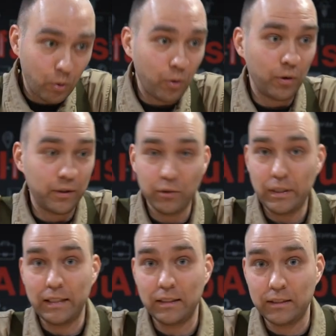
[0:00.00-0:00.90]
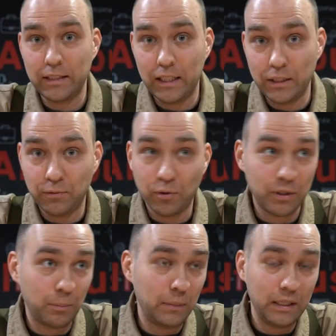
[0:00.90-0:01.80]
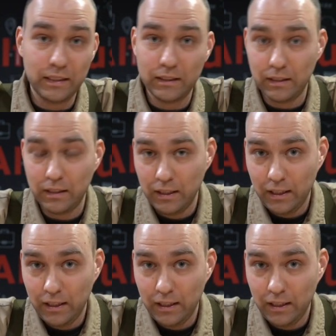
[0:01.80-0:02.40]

or the United States for a million